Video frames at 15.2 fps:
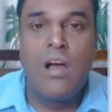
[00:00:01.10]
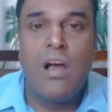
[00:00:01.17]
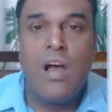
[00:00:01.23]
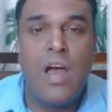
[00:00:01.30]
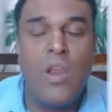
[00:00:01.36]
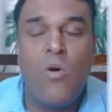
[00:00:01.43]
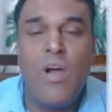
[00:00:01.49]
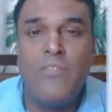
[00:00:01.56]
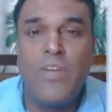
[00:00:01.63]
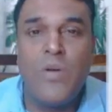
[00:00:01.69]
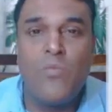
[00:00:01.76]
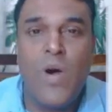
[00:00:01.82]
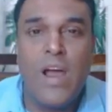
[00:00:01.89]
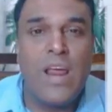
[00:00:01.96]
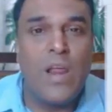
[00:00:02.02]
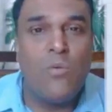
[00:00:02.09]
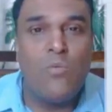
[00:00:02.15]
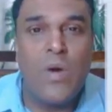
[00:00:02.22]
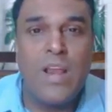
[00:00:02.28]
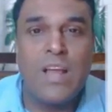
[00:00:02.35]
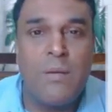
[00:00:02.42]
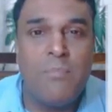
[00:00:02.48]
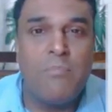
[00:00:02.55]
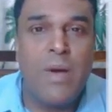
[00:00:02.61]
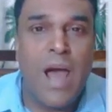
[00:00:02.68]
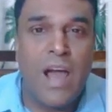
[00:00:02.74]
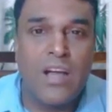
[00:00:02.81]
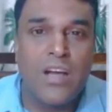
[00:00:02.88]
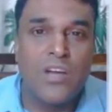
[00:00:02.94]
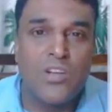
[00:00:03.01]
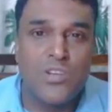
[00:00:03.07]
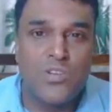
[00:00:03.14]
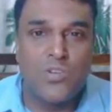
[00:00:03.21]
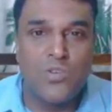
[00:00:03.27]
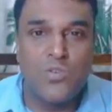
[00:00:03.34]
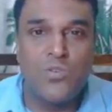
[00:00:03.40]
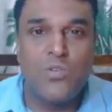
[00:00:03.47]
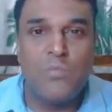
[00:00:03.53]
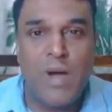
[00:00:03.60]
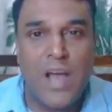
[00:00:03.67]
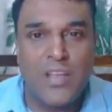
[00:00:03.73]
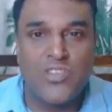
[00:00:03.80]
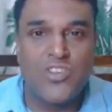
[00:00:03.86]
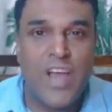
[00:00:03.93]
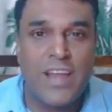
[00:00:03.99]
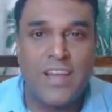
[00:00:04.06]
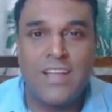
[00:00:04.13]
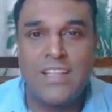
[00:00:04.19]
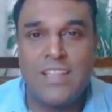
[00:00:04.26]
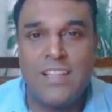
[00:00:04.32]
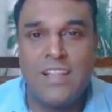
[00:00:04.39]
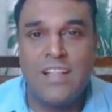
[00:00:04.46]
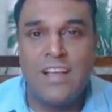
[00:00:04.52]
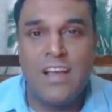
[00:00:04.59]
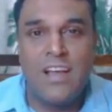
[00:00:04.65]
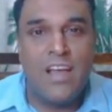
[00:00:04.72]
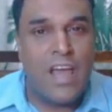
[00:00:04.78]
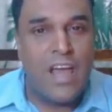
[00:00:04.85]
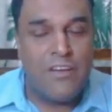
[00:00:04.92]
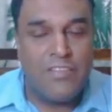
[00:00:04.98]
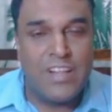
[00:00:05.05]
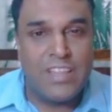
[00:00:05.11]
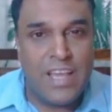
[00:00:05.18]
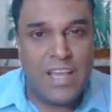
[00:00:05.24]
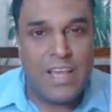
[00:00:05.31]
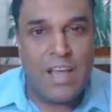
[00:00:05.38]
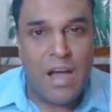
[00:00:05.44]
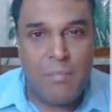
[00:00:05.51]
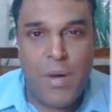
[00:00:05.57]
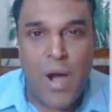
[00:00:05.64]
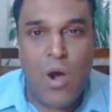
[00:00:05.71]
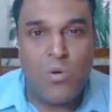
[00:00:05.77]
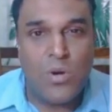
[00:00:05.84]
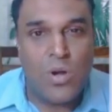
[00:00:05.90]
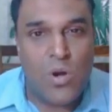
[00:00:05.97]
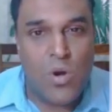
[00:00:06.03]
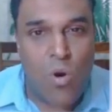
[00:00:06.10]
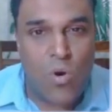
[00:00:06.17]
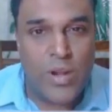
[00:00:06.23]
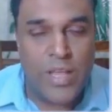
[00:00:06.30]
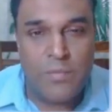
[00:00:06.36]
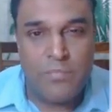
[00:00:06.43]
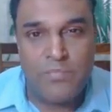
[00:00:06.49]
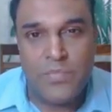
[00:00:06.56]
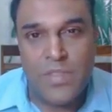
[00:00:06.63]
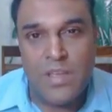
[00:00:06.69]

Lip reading: Hello, everyone, and welcome back to my channel, Everything About Coding.